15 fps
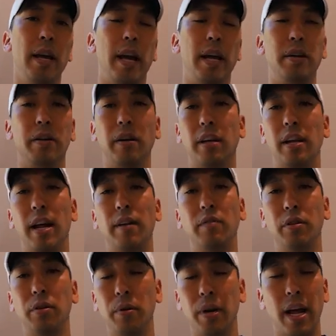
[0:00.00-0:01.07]
And you're looking at
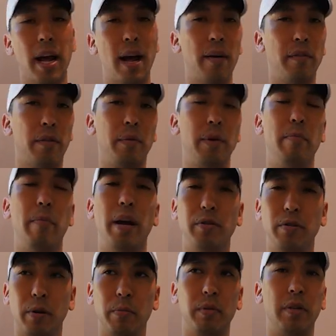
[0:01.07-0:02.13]
two and a half, three
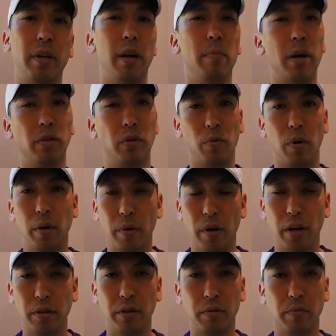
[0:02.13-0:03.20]
bedrooms and about
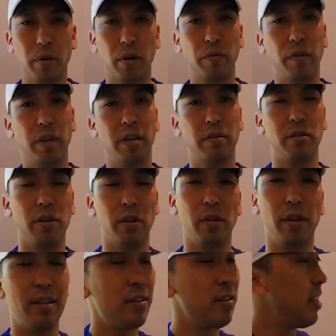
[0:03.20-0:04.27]
2,100 square feet. So
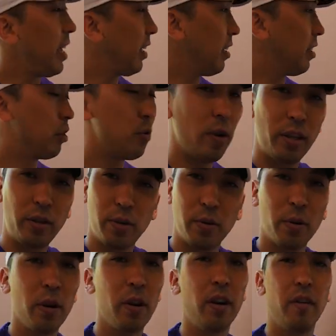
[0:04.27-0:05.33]
let's take a quick
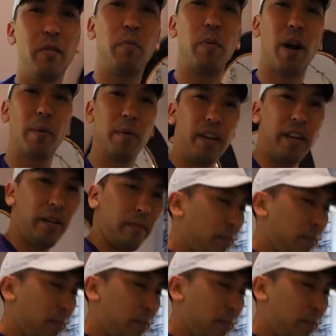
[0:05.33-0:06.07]
tour of the property.